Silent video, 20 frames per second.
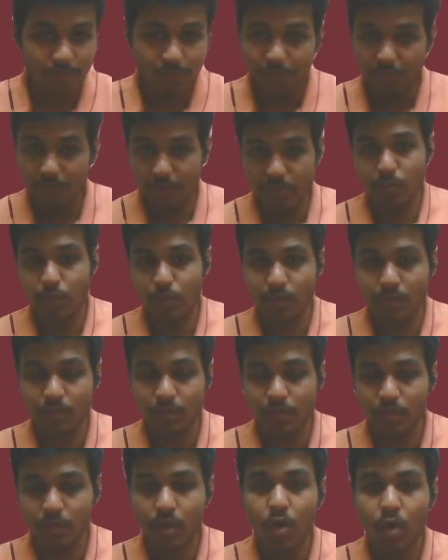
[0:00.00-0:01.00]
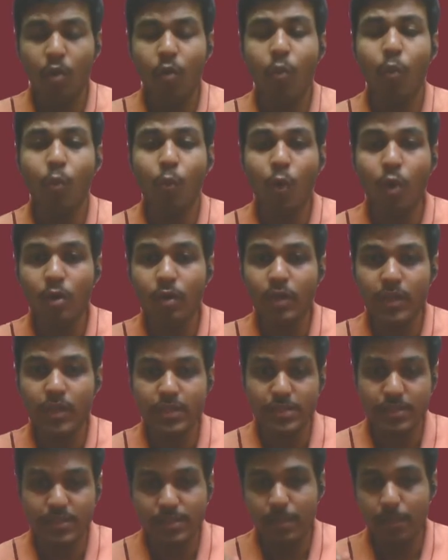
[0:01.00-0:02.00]
First one, what
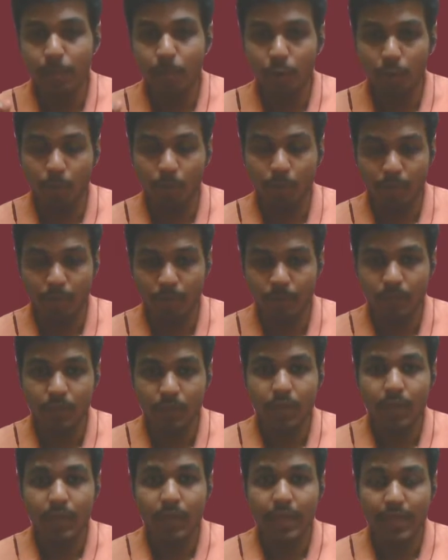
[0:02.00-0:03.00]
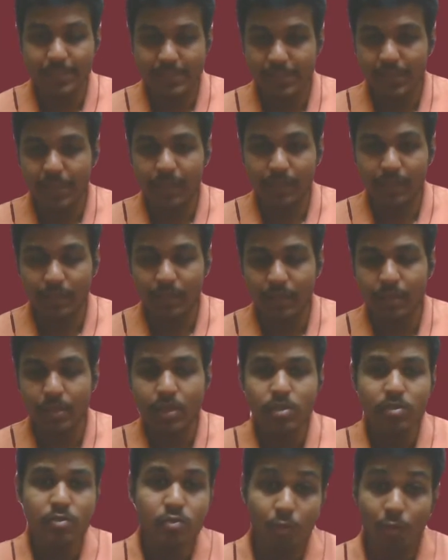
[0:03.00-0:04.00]
is the problem? Exactly.
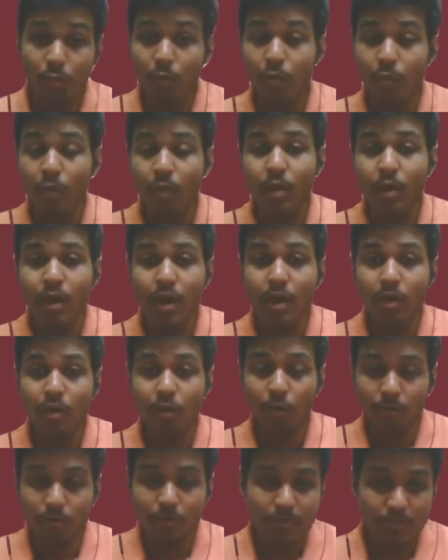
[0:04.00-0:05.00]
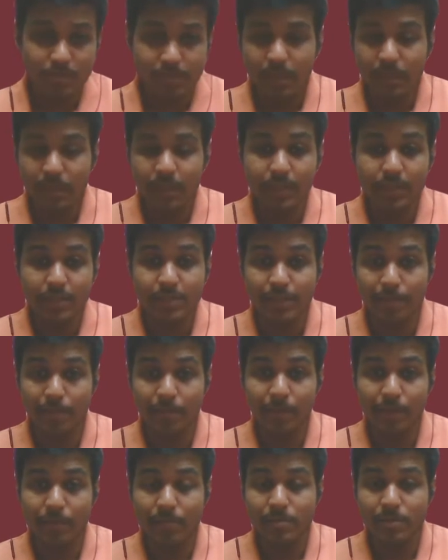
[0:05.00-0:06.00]
So author is telling that
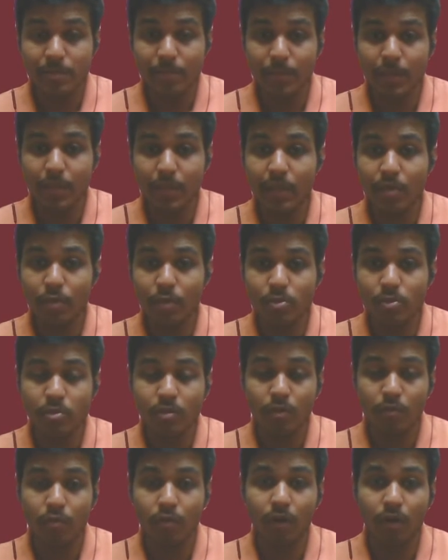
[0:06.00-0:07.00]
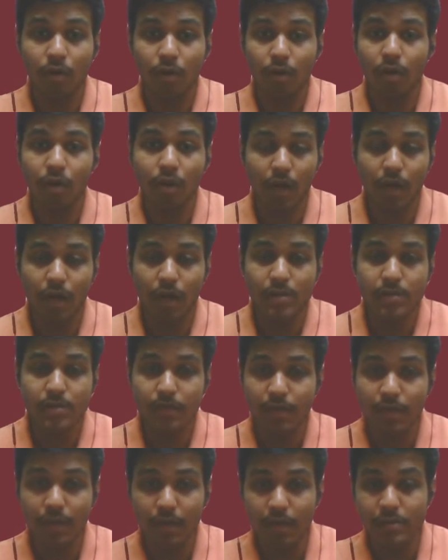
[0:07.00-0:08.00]
sometimes the meeting goes on for hours
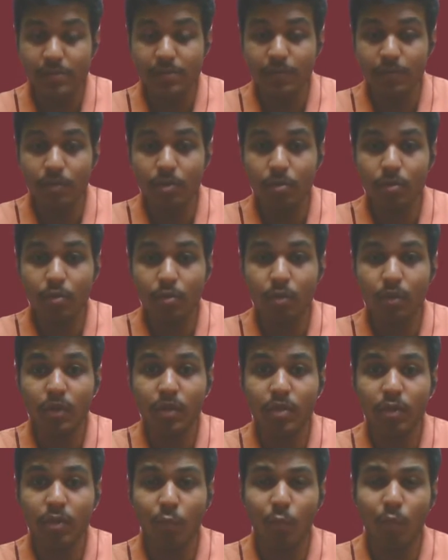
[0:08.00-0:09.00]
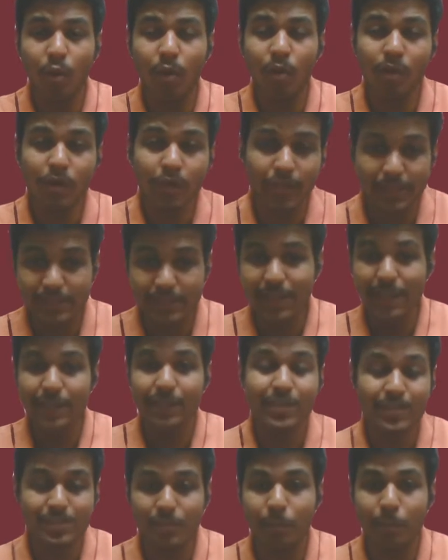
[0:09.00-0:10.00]
and hours without knowing the what
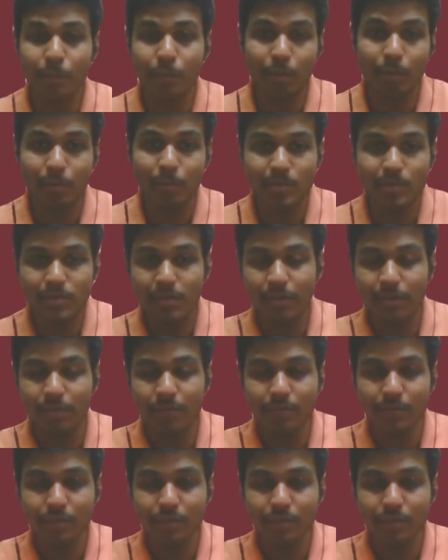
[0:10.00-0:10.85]
exactly is the problem itself.